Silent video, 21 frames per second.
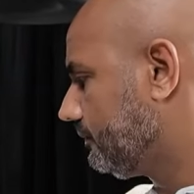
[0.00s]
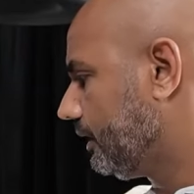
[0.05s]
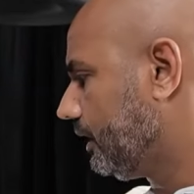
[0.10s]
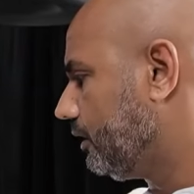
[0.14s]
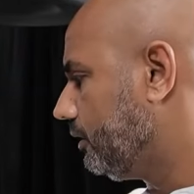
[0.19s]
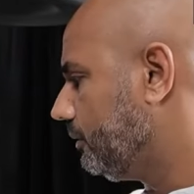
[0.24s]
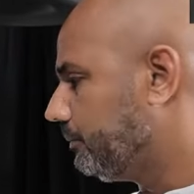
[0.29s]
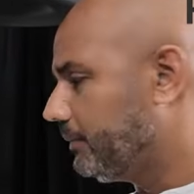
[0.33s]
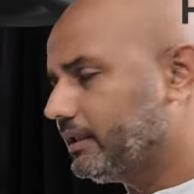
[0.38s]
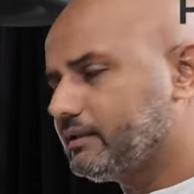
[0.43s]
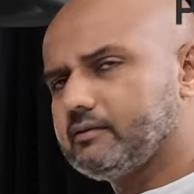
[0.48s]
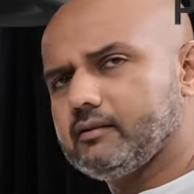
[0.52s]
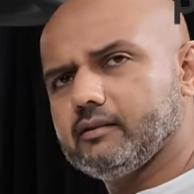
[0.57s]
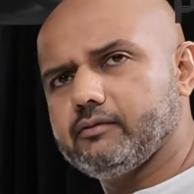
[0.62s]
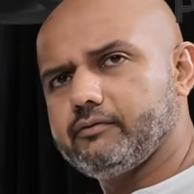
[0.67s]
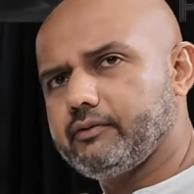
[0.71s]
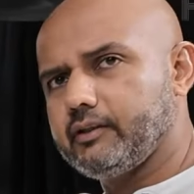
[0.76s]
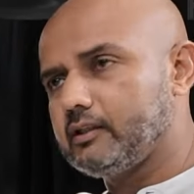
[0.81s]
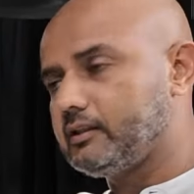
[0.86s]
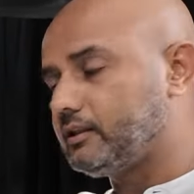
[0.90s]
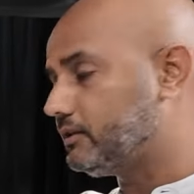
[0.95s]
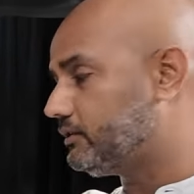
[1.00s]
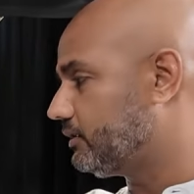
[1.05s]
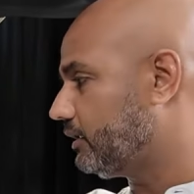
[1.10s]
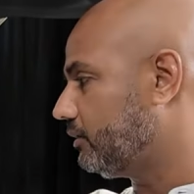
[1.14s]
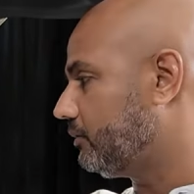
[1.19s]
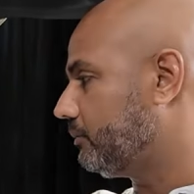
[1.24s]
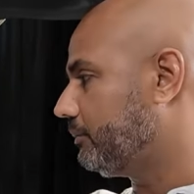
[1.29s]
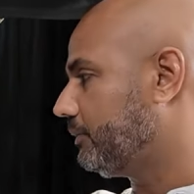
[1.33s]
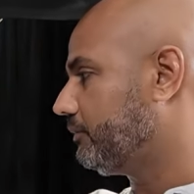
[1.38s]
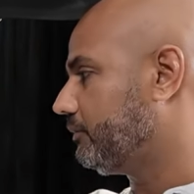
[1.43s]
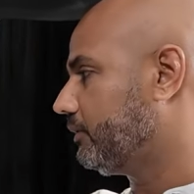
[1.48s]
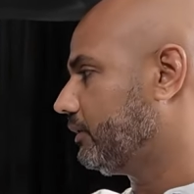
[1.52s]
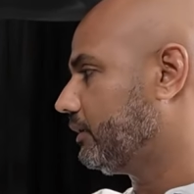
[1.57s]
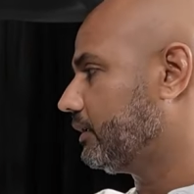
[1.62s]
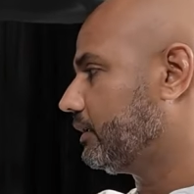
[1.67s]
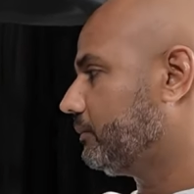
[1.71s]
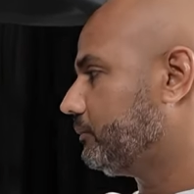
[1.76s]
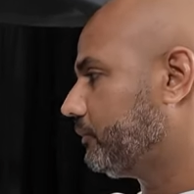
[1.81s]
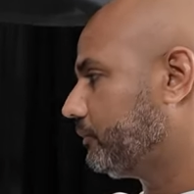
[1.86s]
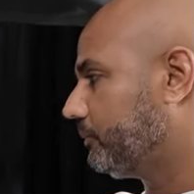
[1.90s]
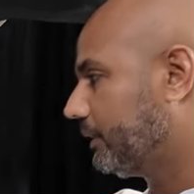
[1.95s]
it makes this funky sound before it
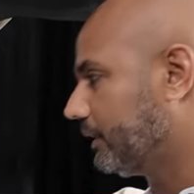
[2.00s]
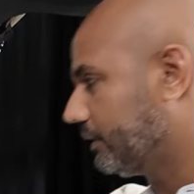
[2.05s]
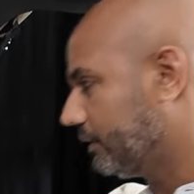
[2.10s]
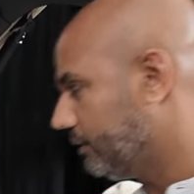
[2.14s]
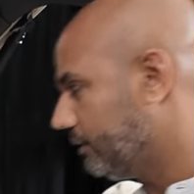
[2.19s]
comes back